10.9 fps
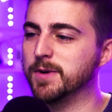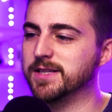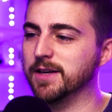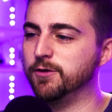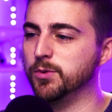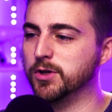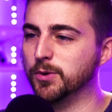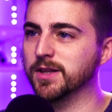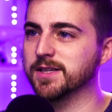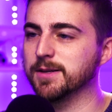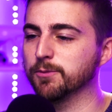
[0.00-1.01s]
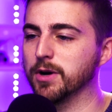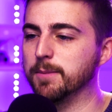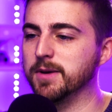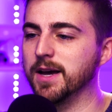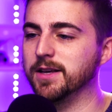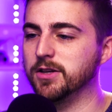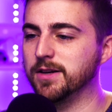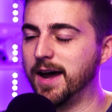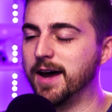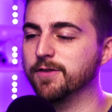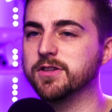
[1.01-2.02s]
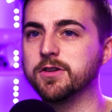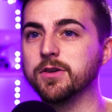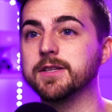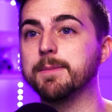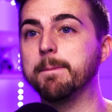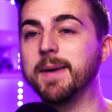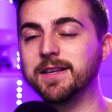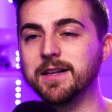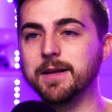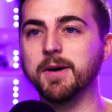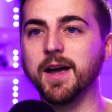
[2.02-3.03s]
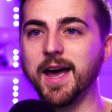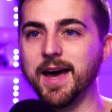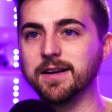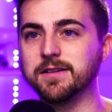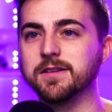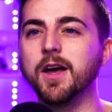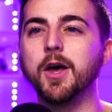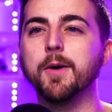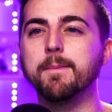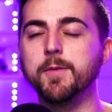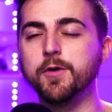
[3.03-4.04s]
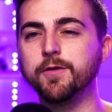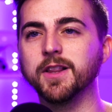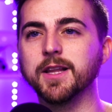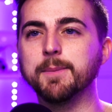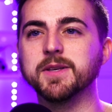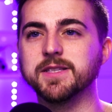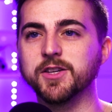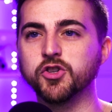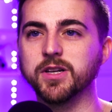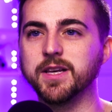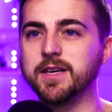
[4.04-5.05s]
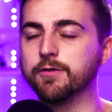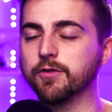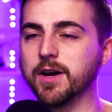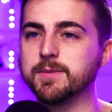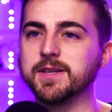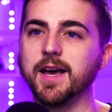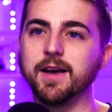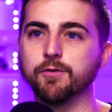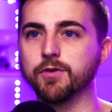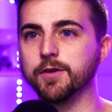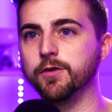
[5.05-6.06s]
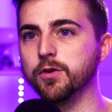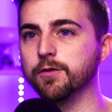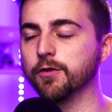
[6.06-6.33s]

means if you were doing this in Premiere, you'd have to do this manually by hand, moving the position keyframes every few